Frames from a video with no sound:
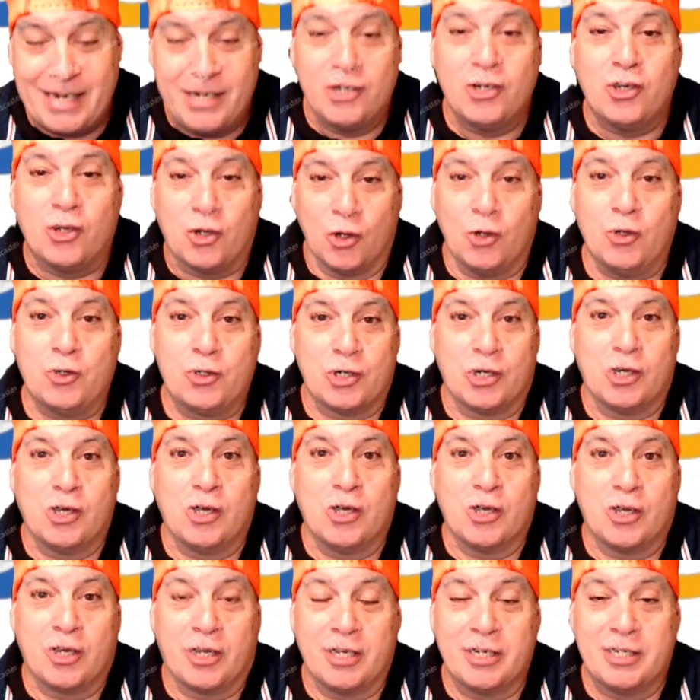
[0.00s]
in good
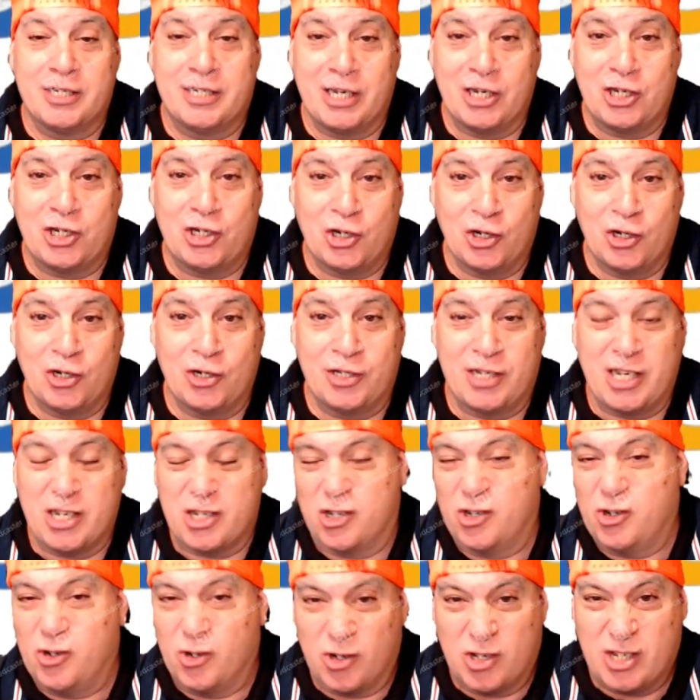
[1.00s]
condition,
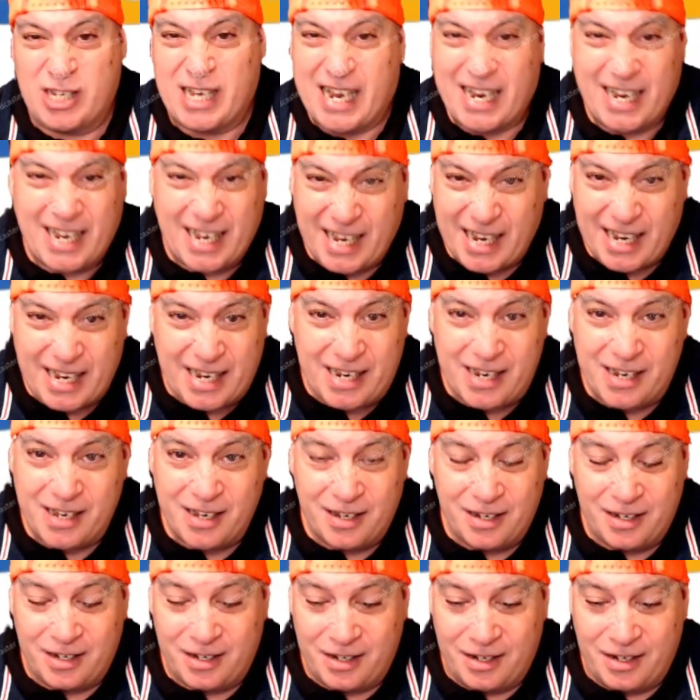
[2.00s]
doesn't look
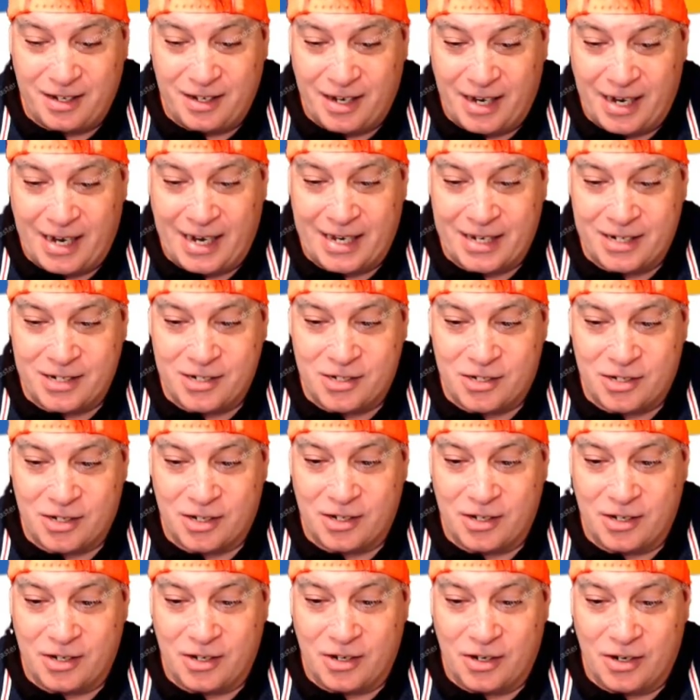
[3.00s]
tacky,
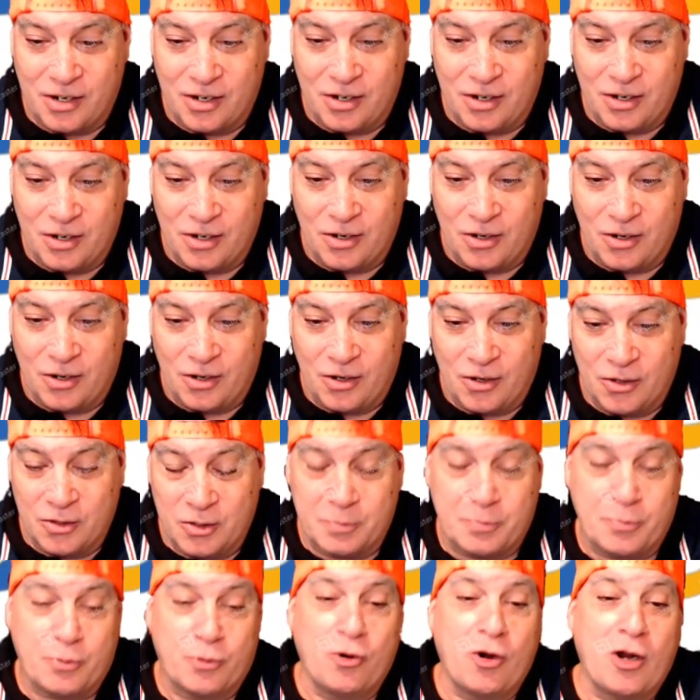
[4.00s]
and
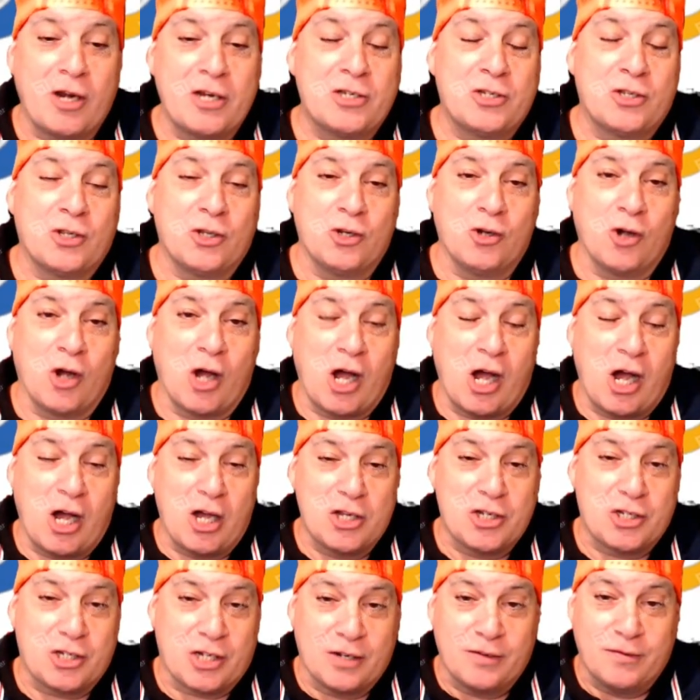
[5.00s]
the price that you're
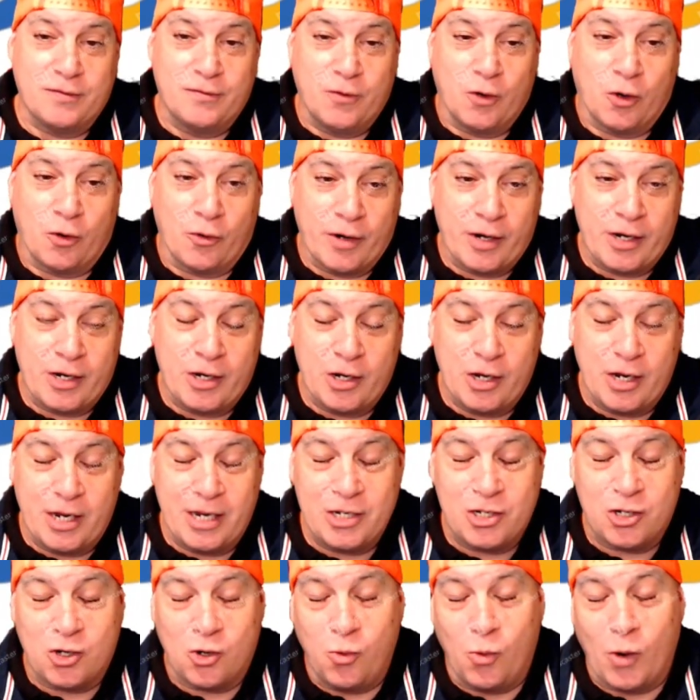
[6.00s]
asking for it
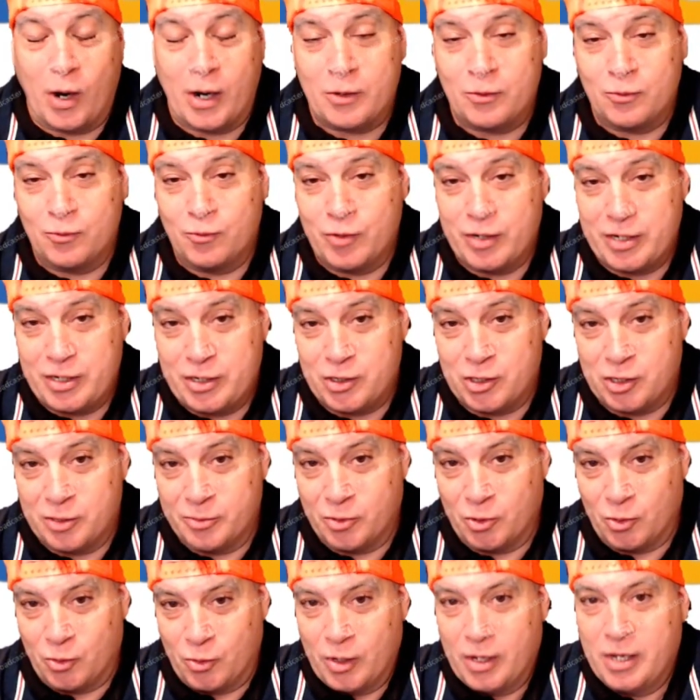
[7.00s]
is quite
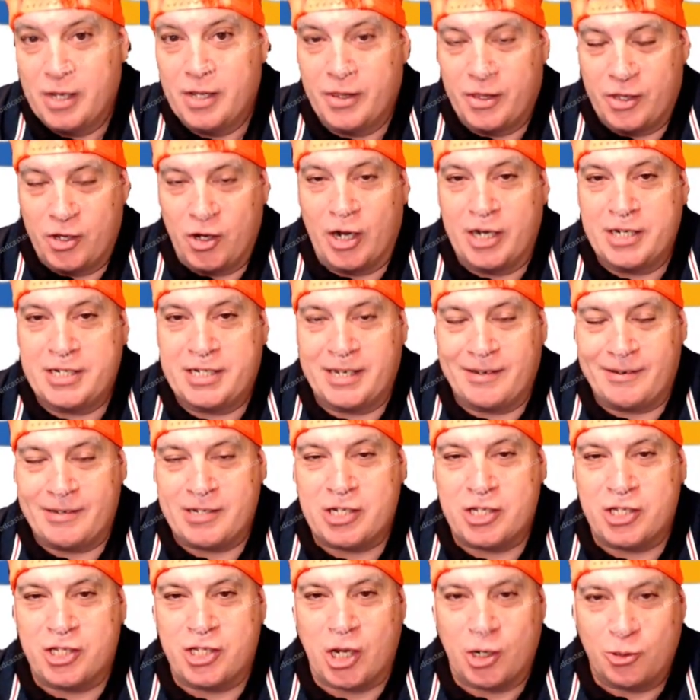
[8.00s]
reasonable. The idea
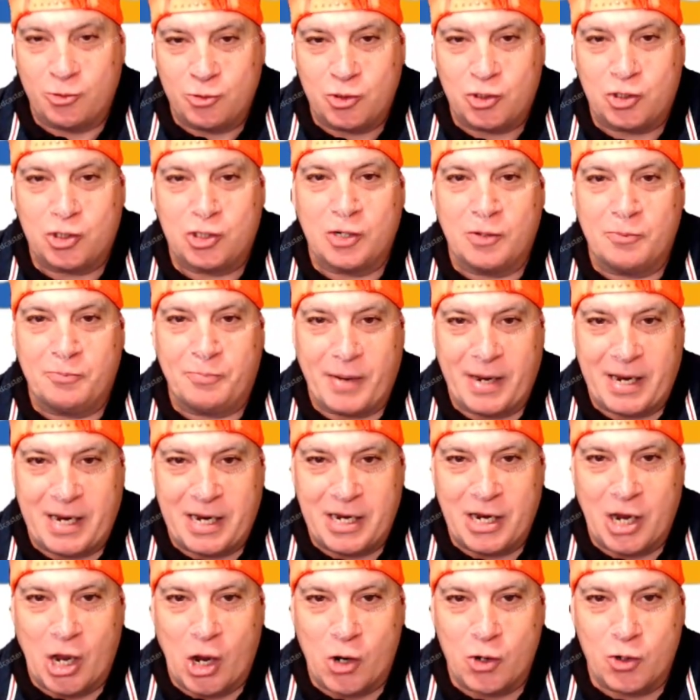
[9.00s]
is don't
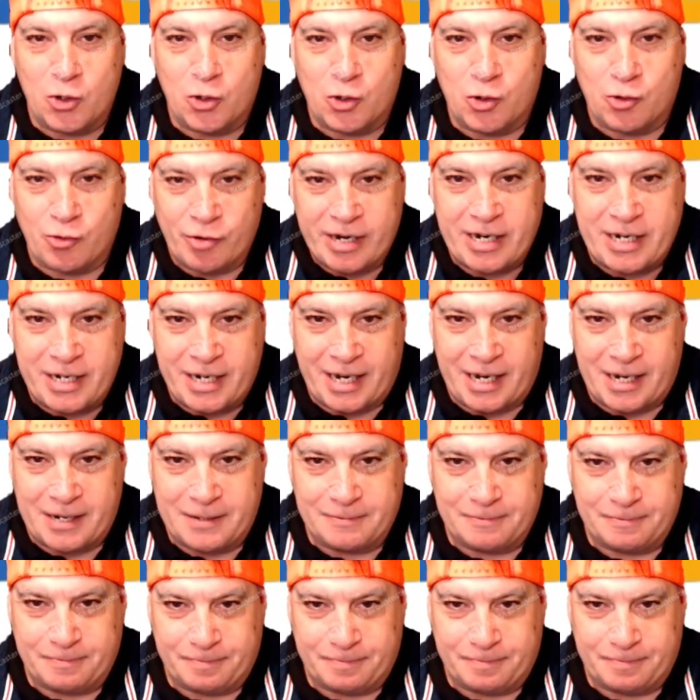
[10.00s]
be greedy.